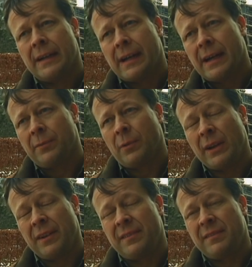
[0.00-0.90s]
and
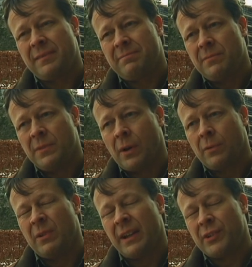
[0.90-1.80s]
we
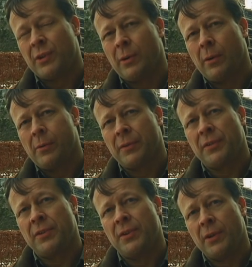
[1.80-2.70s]
not really sure what we
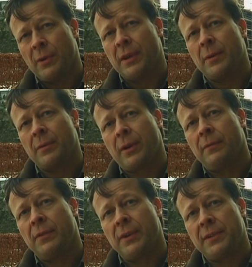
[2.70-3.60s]
wanted to do with it, but we
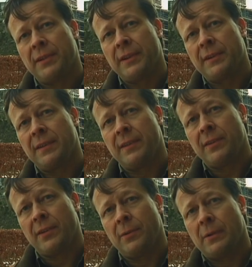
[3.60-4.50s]
converted it
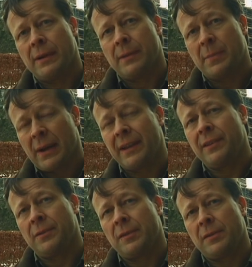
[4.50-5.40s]
into uh, back
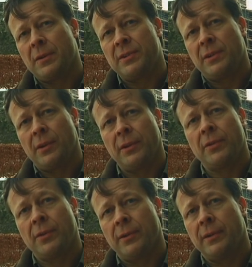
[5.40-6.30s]
into its original
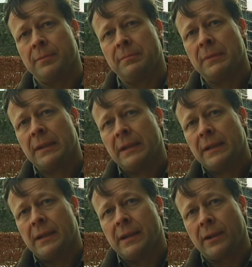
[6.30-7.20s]
auditorium
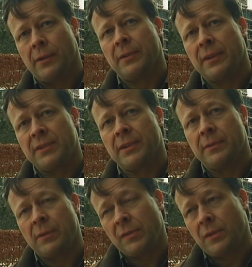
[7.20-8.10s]
uh,
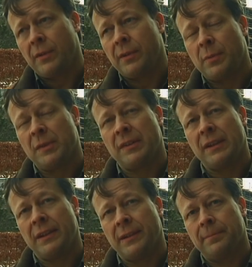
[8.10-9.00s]
condition, restored the
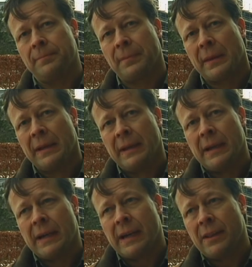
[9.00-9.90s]
proscenium.
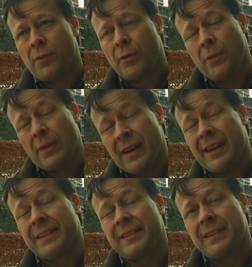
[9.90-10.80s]
And through
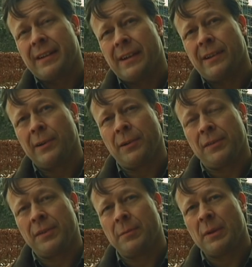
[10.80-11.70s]
that, a local
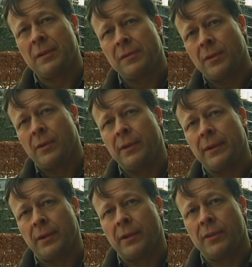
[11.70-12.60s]
cinema
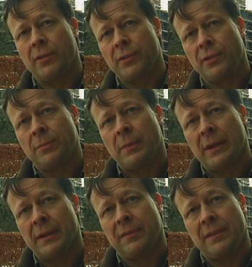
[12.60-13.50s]
historian got in touch with me
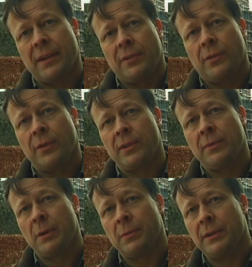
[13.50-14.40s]
and started talking
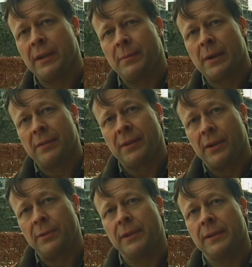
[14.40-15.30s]
to me one day about the
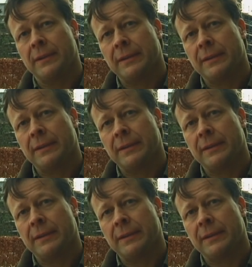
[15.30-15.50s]
Odeon.